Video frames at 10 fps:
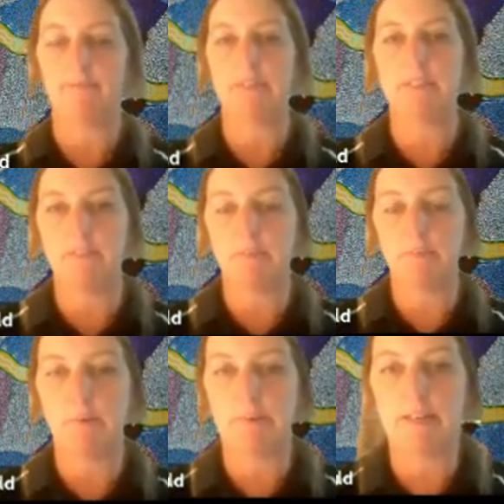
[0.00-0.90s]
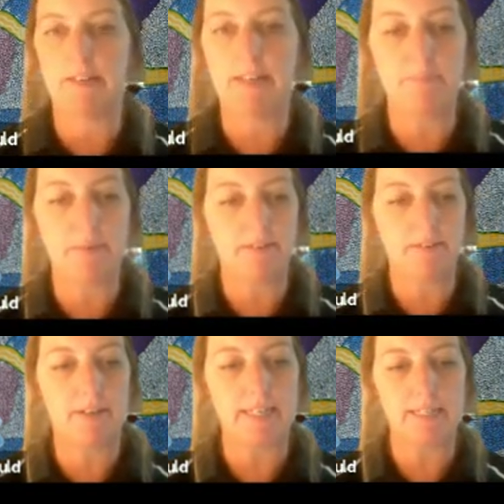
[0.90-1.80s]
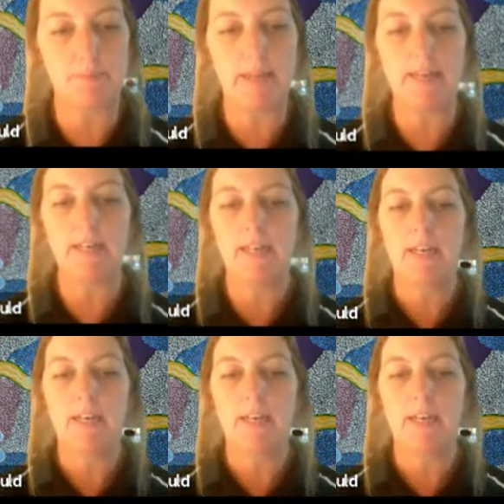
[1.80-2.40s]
Most of you probably know that, but I thought I'd explain.